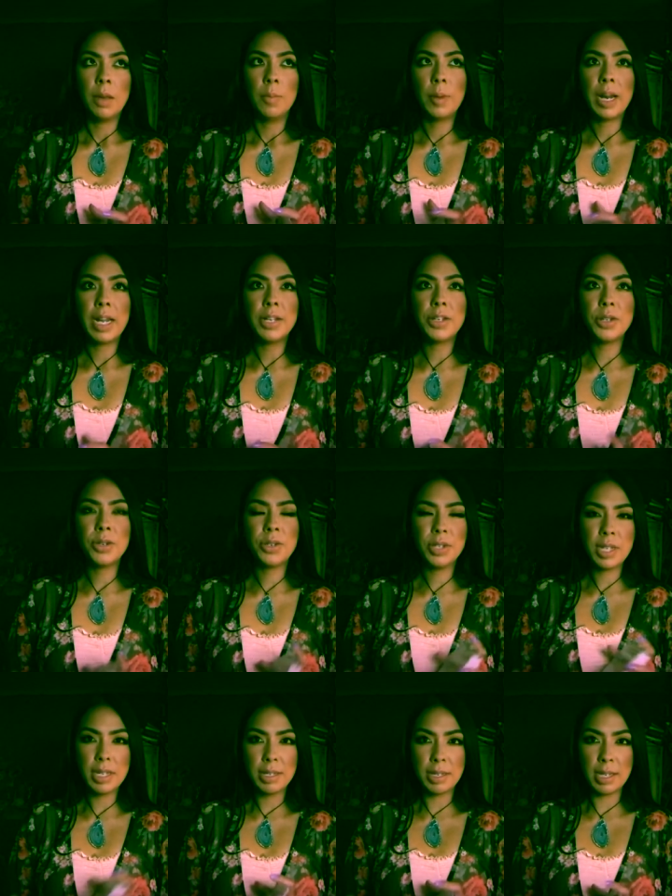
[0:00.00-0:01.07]
but I do
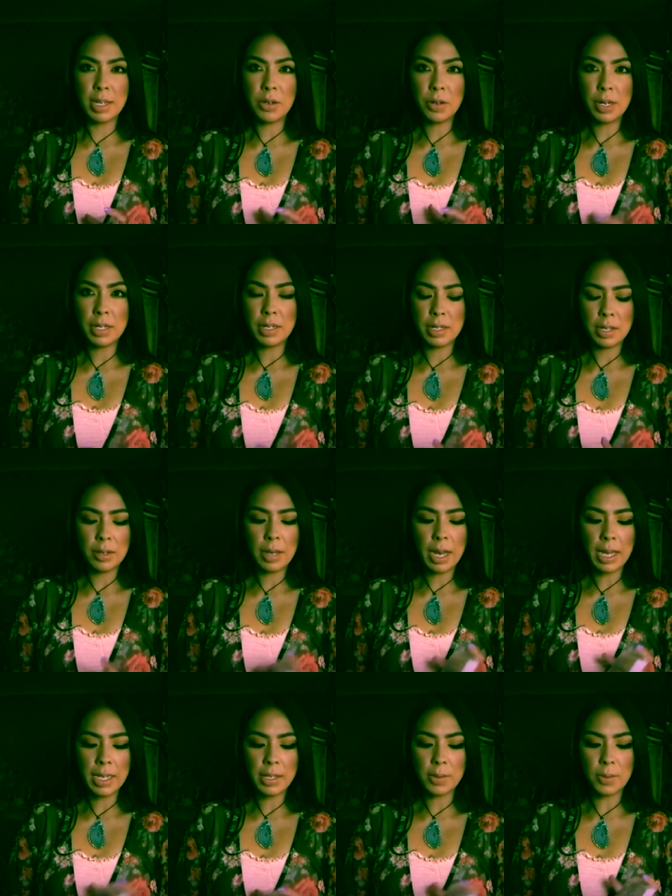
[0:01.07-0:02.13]
see secrets, you
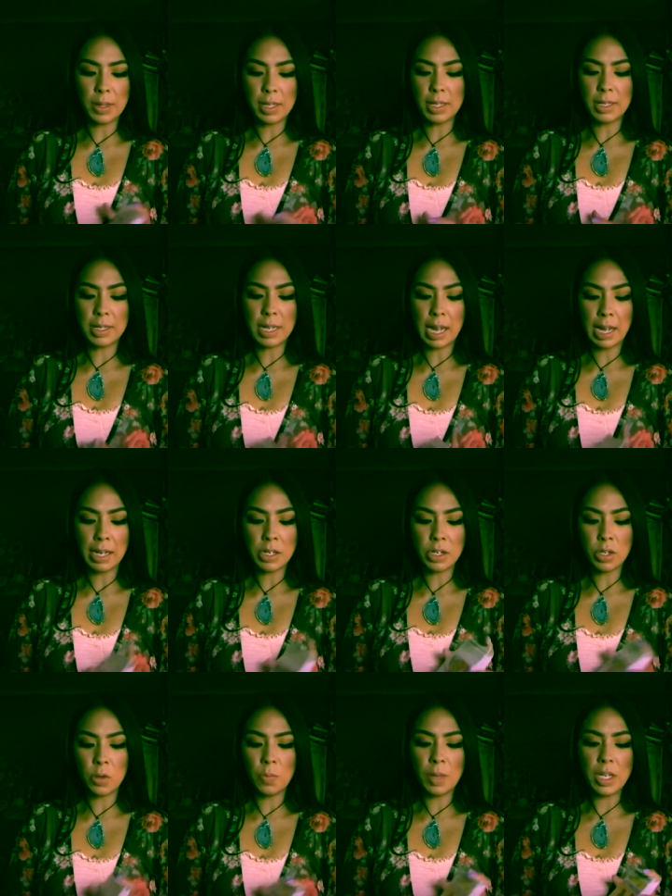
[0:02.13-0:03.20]
guys, with the Sag.
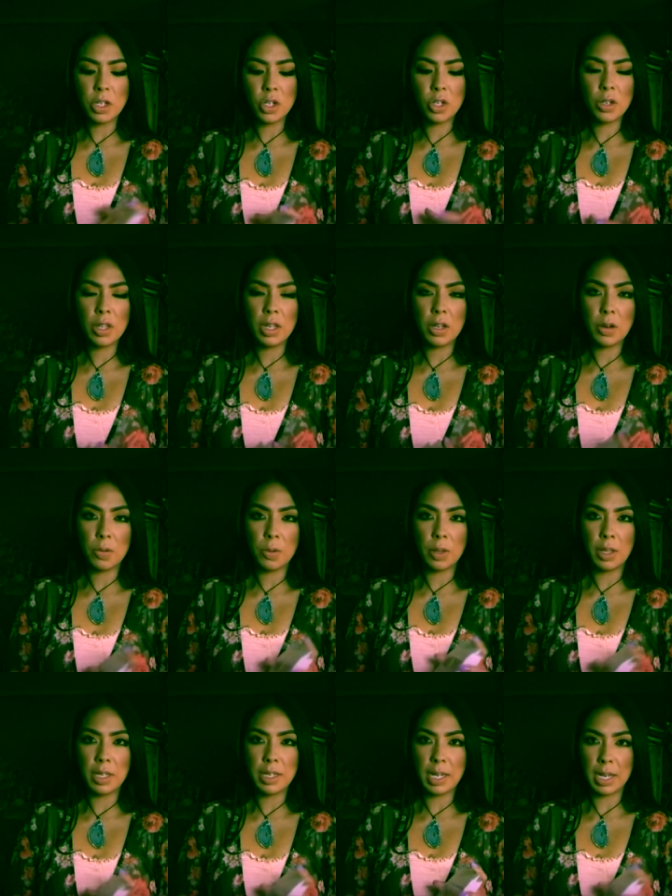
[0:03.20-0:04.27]
So make sure that you're
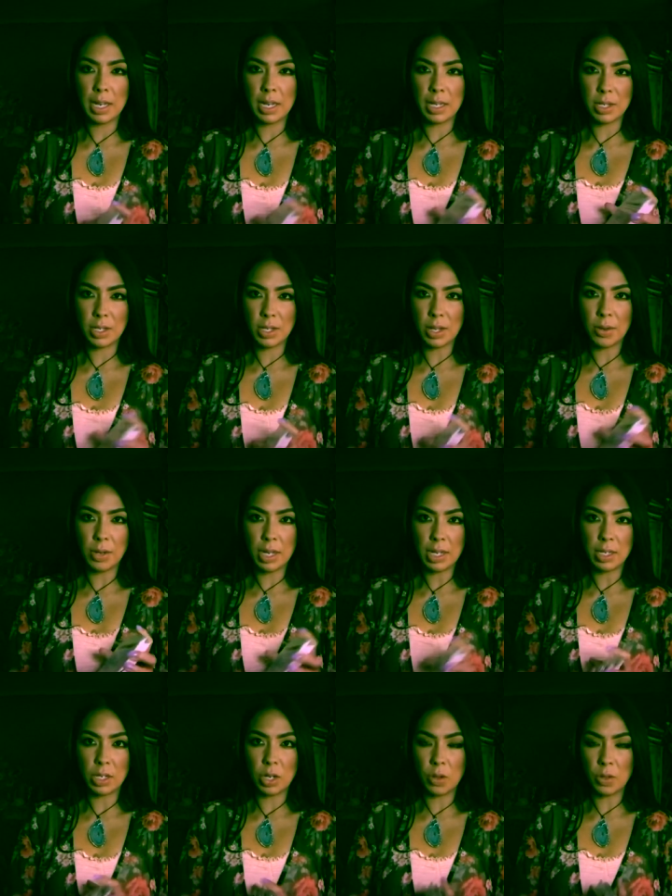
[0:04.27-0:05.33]
really taking it slow to
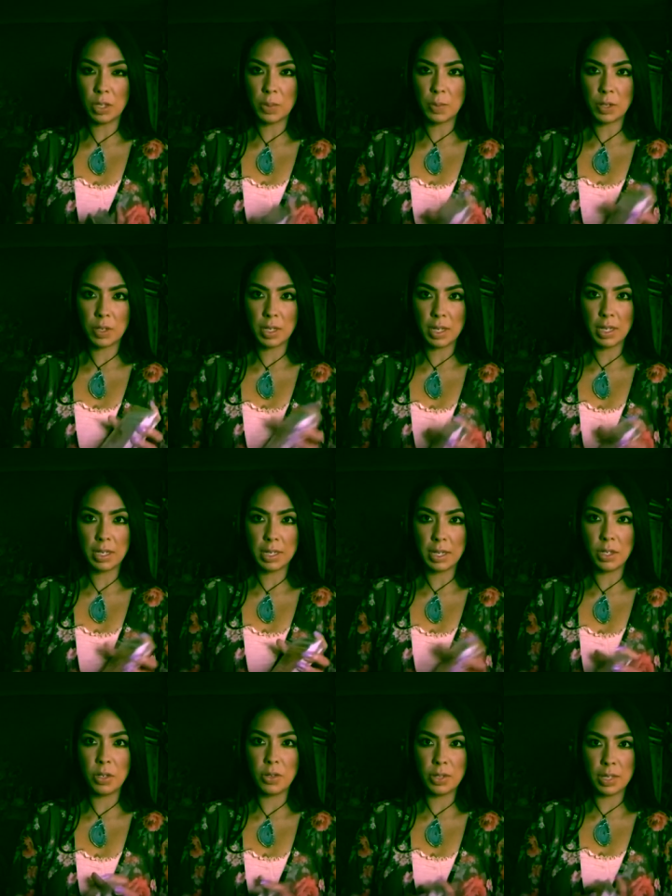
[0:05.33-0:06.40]
get to know this person because I
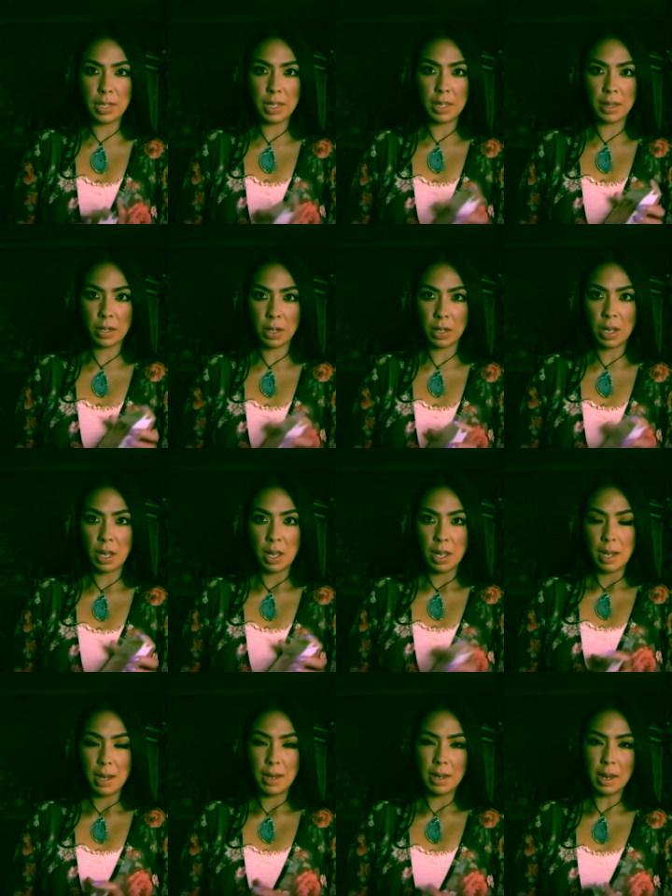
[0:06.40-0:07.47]
do see that they're
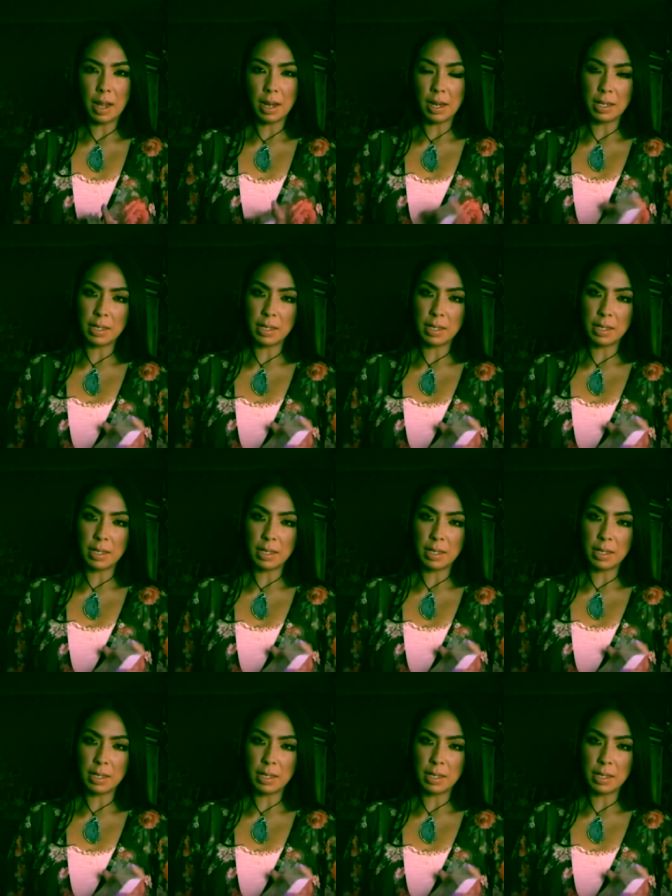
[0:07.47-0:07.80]
not